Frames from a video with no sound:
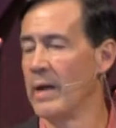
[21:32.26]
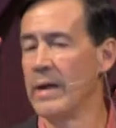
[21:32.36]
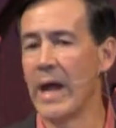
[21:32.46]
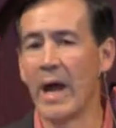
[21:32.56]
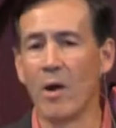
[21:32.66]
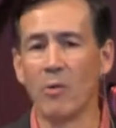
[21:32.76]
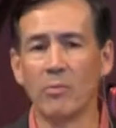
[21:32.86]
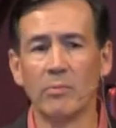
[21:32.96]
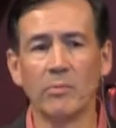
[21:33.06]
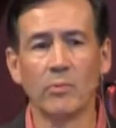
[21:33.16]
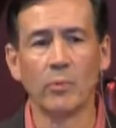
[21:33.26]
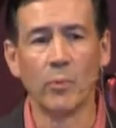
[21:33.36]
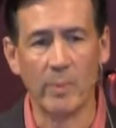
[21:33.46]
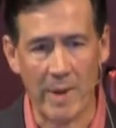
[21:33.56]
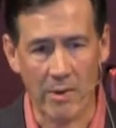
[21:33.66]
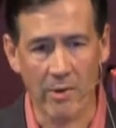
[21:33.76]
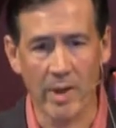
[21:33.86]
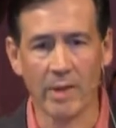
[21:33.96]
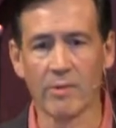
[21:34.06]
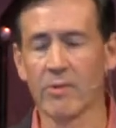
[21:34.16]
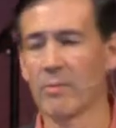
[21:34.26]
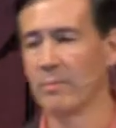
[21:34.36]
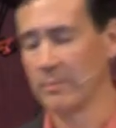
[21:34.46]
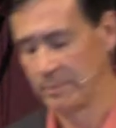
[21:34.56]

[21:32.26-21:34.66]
now, we bow our heads.